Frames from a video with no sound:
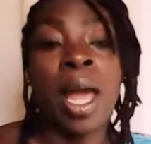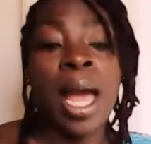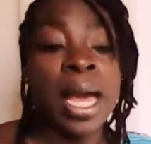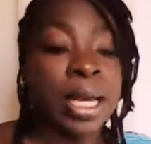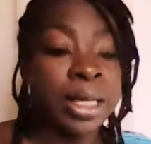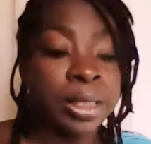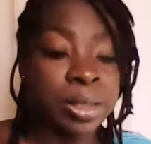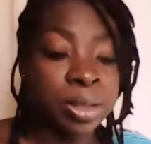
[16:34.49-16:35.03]

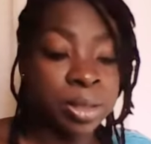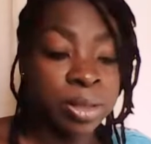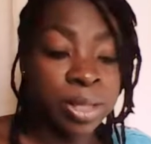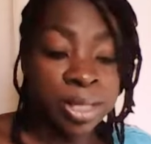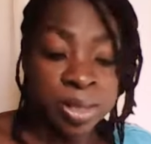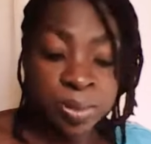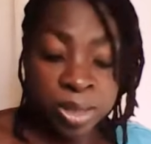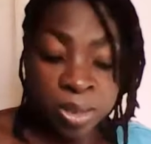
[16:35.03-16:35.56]
And
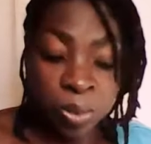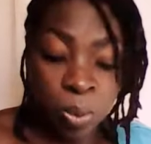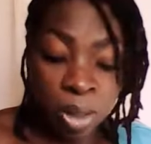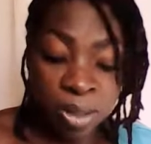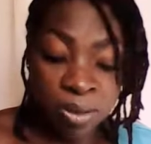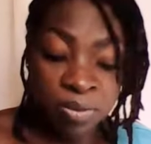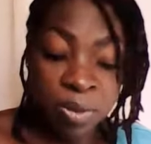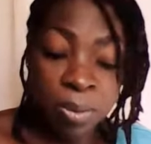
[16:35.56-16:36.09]
this was one
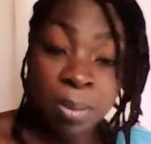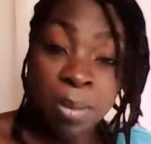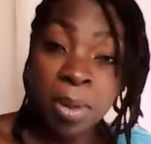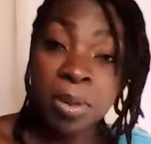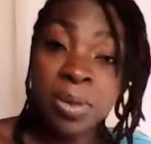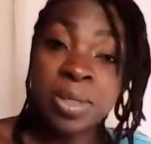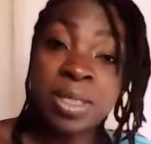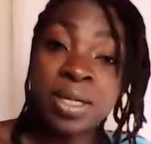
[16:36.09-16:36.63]
of the
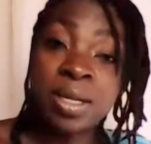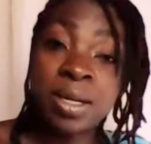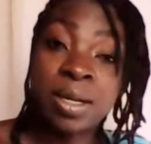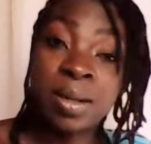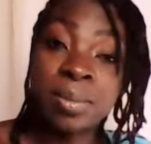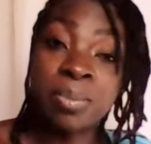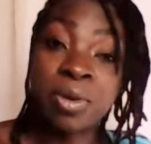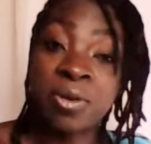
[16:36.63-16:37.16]
most
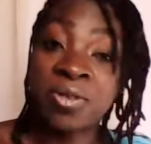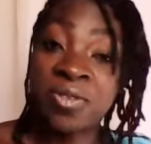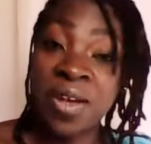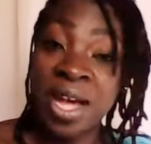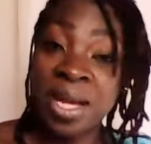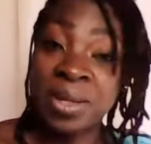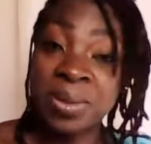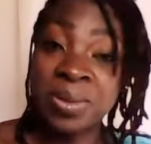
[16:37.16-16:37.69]

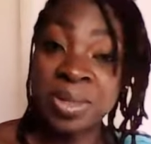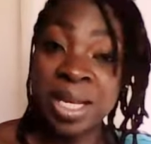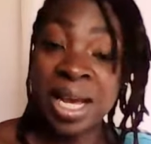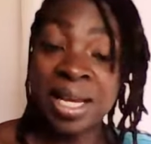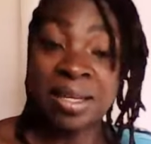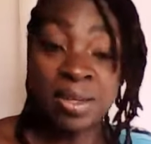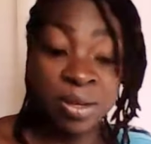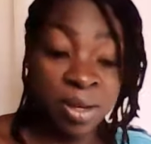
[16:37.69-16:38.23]
profound
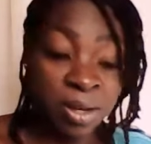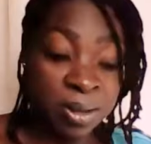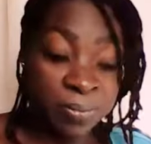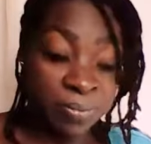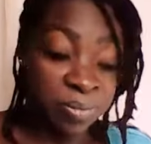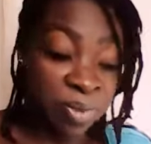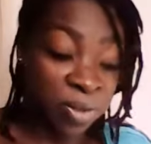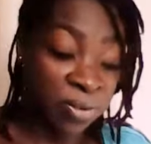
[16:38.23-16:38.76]
and
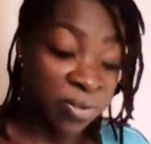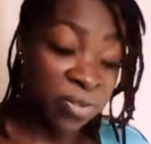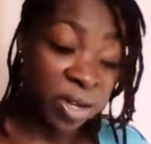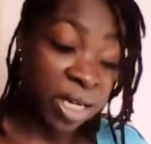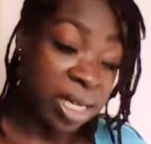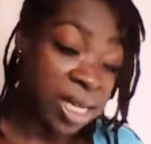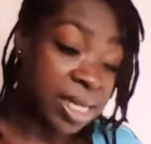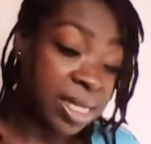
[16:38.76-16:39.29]

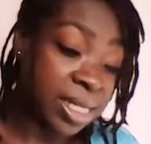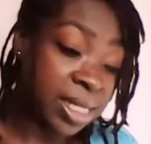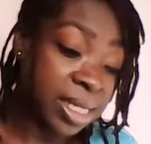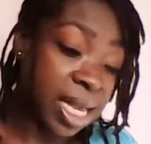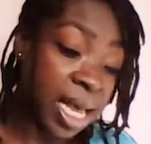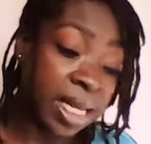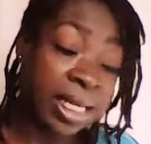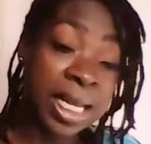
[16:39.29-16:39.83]
funniest
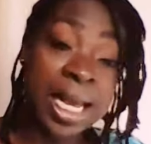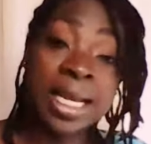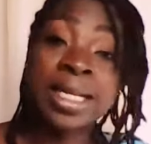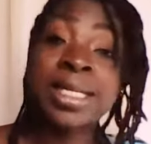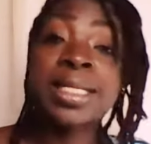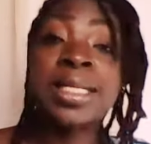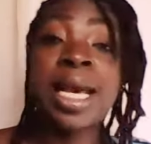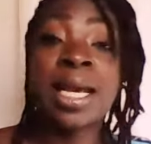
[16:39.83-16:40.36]
and
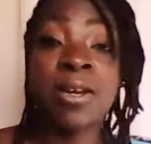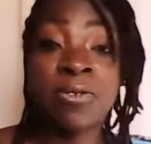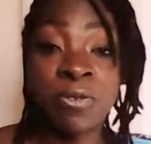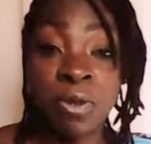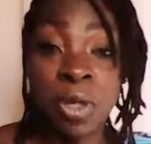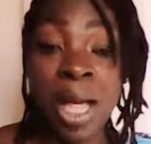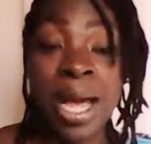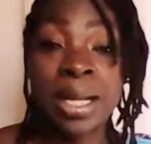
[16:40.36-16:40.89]

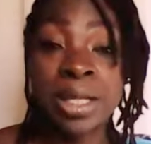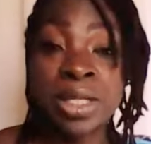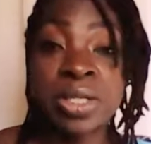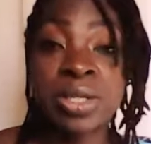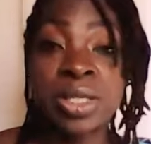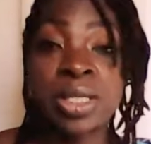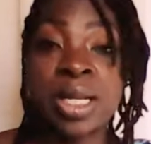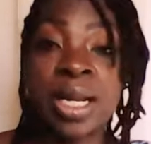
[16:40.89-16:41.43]
insightful
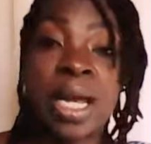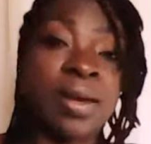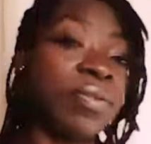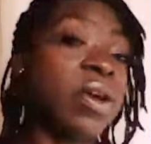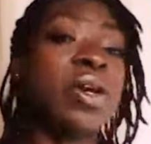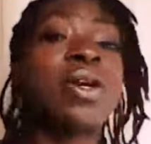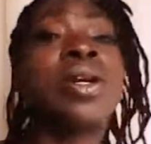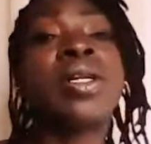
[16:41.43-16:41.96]
answers that I've
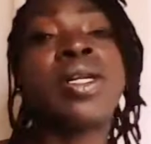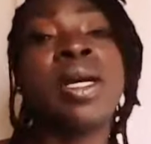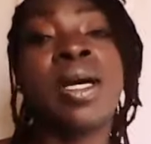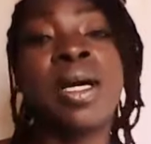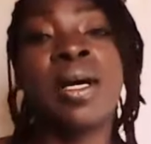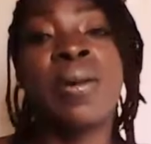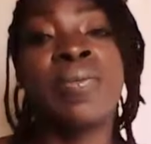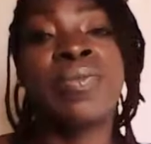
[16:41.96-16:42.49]
heard
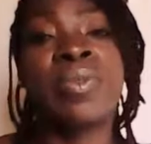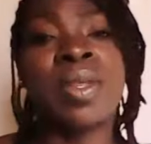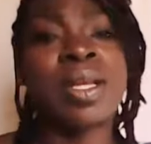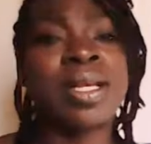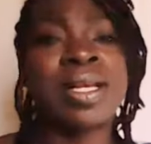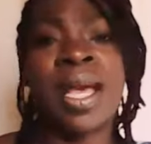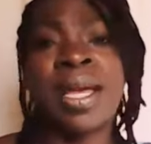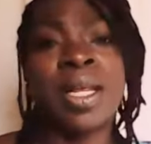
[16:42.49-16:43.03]

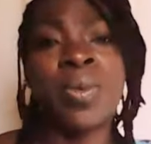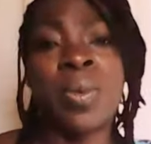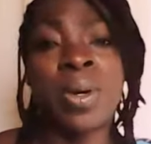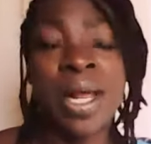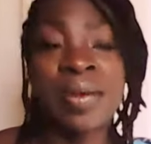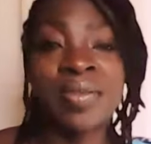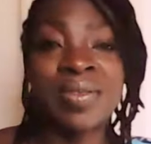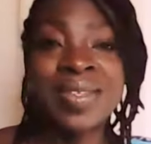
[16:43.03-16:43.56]
anyone
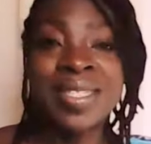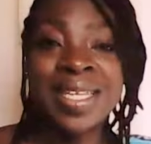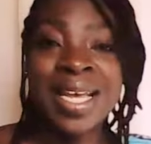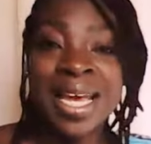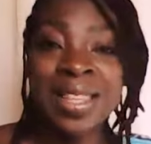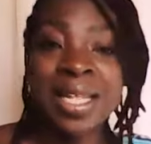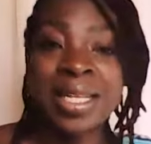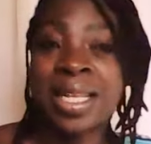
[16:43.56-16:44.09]
ever
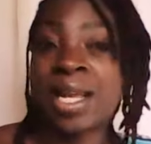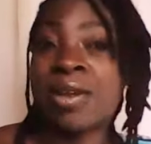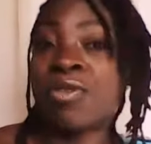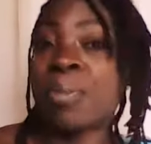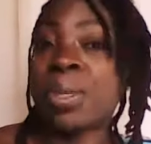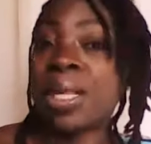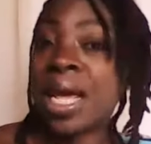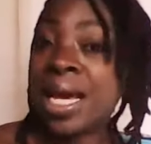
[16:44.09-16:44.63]
say that they
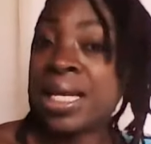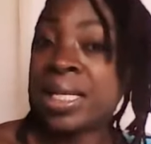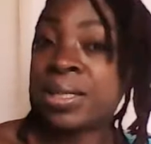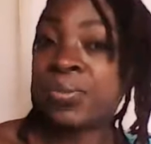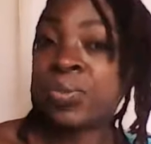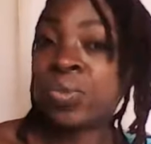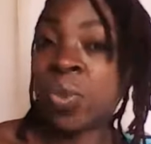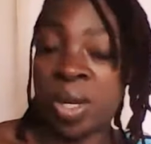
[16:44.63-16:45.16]
replied
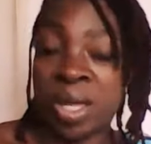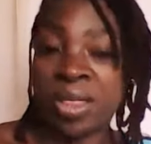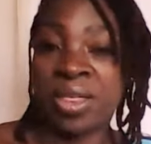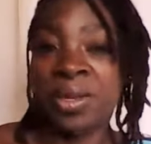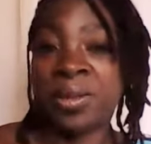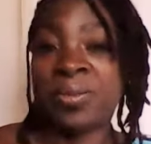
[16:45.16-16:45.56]
with.